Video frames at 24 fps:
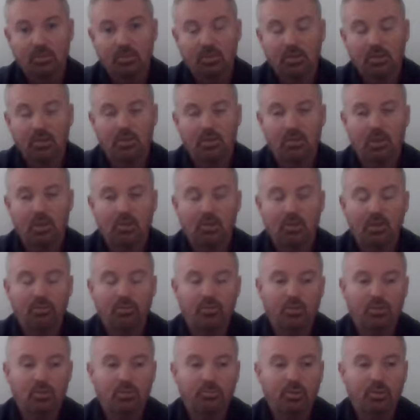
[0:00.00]
So if
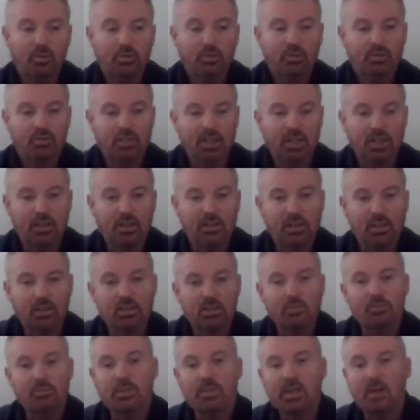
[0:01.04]
you're a poor seller, then
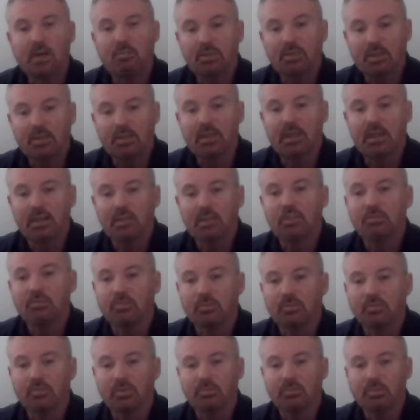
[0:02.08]
you become
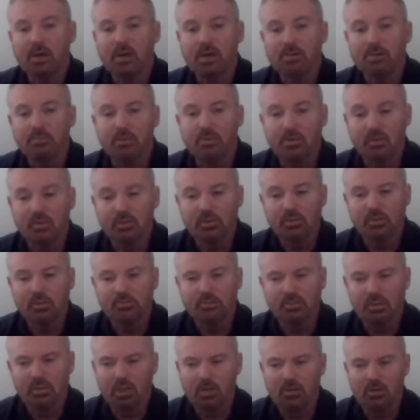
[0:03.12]
ineligible for a buy box.
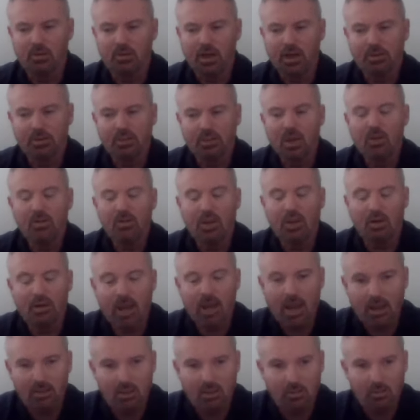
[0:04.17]
So I don't know
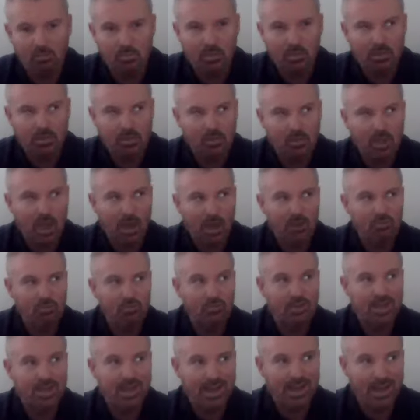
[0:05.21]
how you
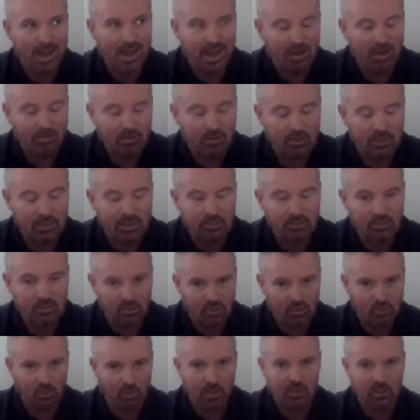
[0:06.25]
get out of that
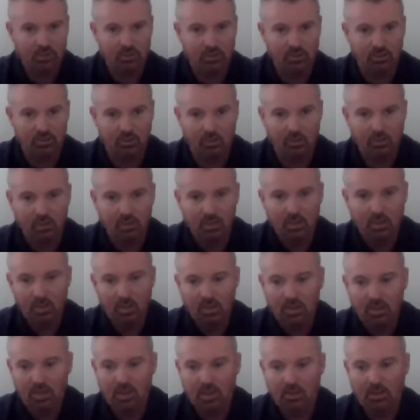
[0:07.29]
situation.
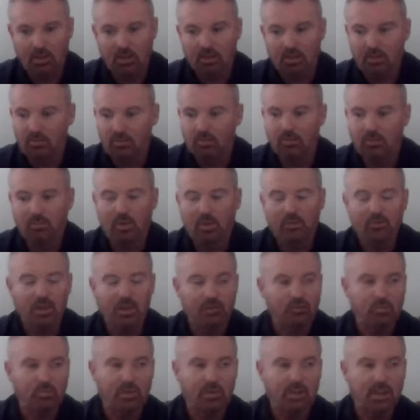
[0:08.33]
I don't know whether you
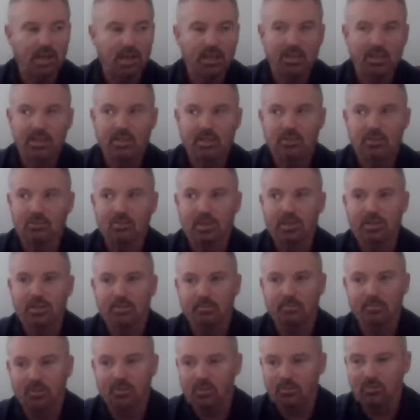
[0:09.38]
have to be lucky and you
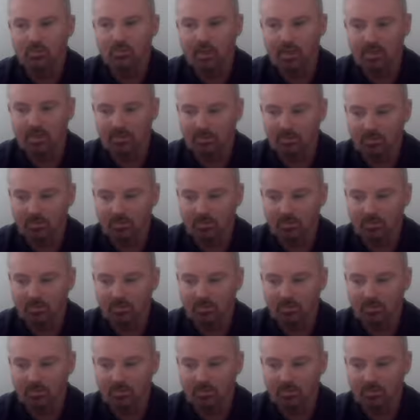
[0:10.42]
get